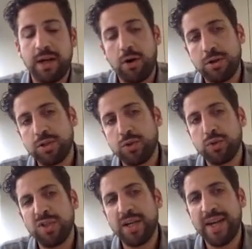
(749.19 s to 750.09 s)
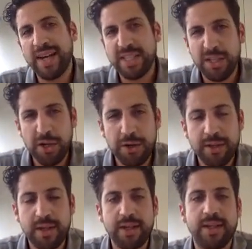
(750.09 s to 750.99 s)
also to don't get
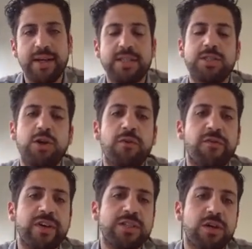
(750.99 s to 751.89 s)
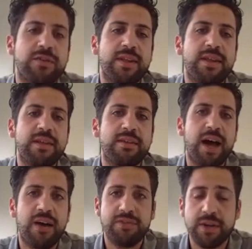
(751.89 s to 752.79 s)
dirty the surface of the teeth
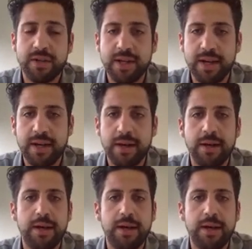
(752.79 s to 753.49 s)
after the